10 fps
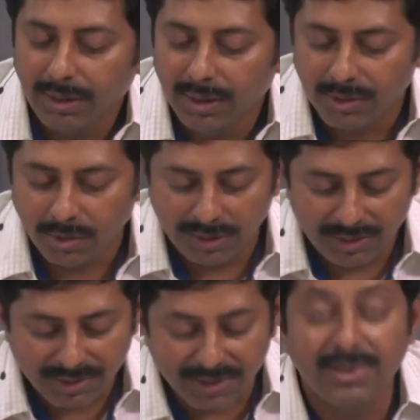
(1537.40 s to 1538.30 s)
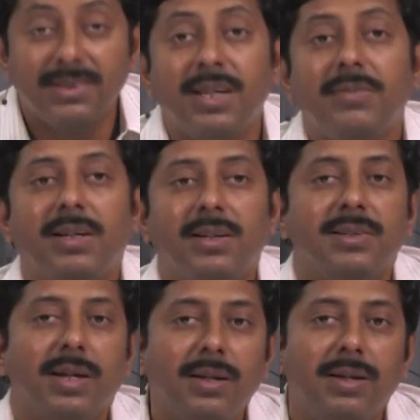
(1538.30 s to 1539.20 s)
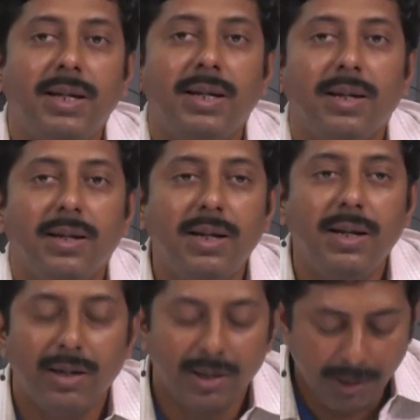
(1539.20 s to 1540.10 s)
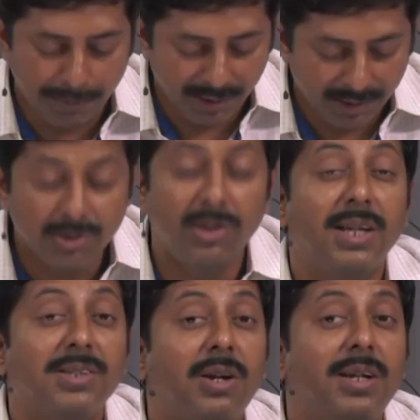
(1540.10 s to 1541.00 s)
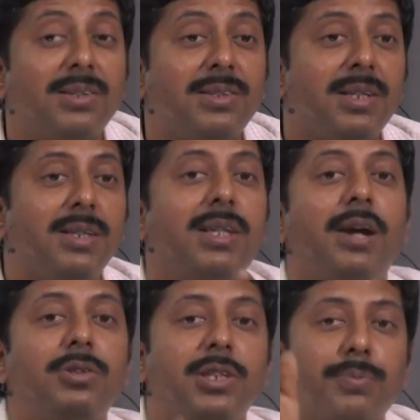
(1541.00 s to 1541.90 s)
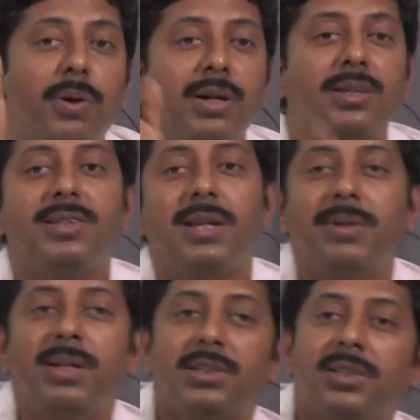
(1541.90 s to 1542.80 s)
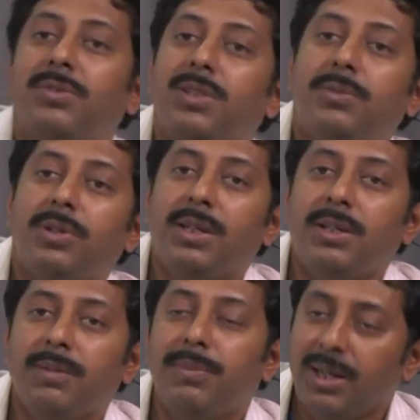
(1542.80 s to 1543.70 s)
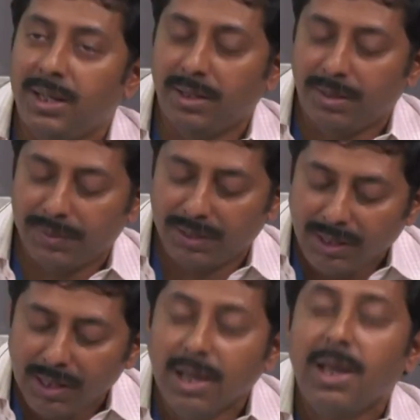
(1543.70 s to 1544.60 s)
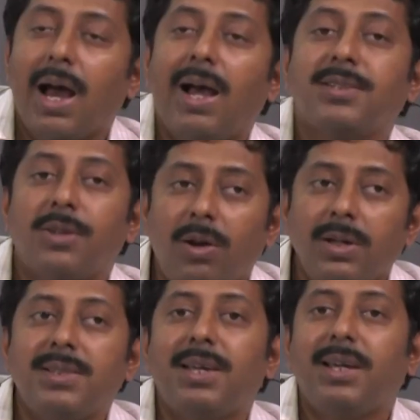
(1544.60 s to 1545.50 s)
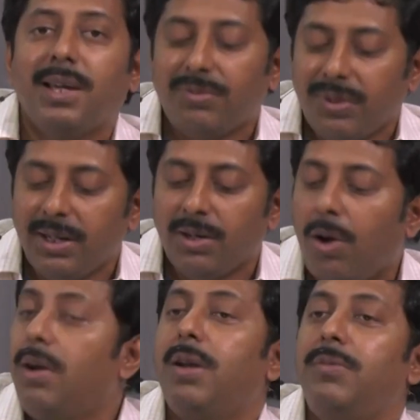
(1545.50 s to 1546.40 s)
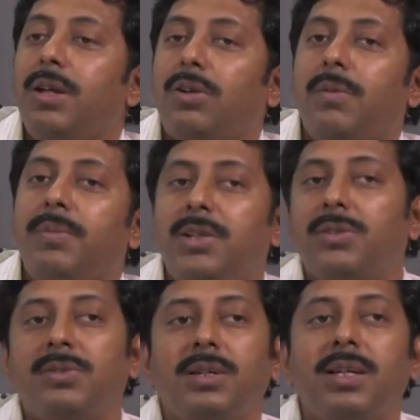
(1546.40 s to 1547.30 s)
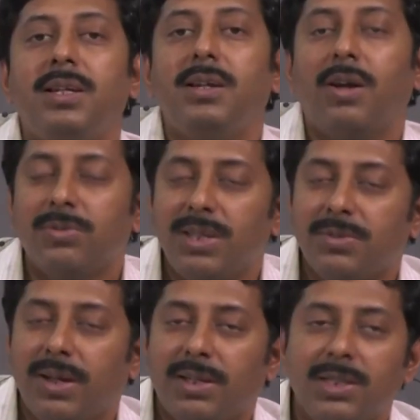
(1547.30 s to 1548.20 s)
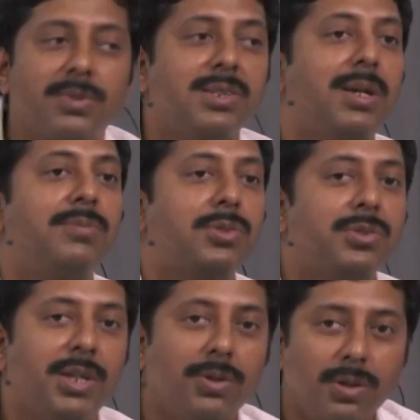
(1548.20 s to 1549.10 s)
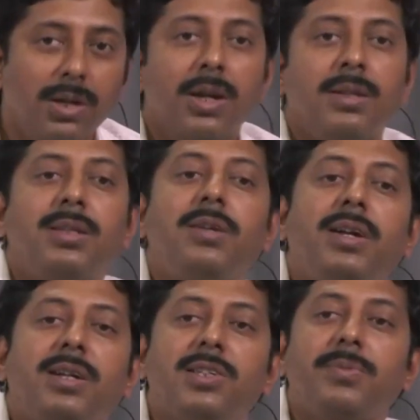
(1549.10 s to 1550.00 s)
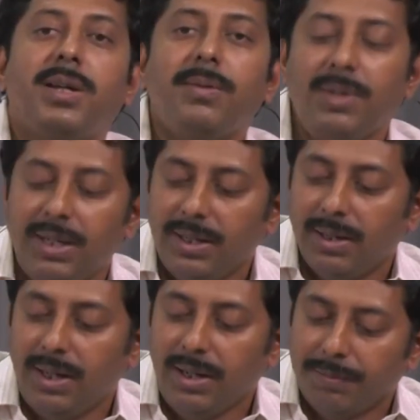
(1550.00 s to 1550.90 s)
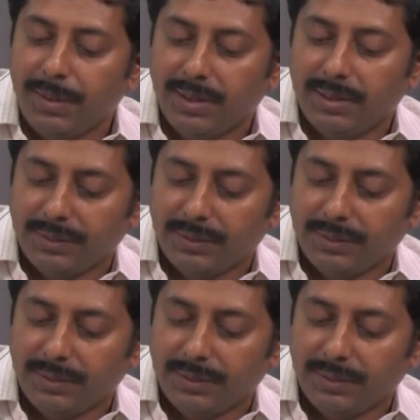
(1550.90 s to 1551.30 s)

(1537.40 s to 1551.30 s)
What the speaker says: So in this case, these 3 vectors are linearly dependent. So it does not necessary that they have to just point in the same direction for them to be linearly dependent. As long as I can find a non-trivial combination of these vectors which sums to 0, then the vectors become linearly dependent.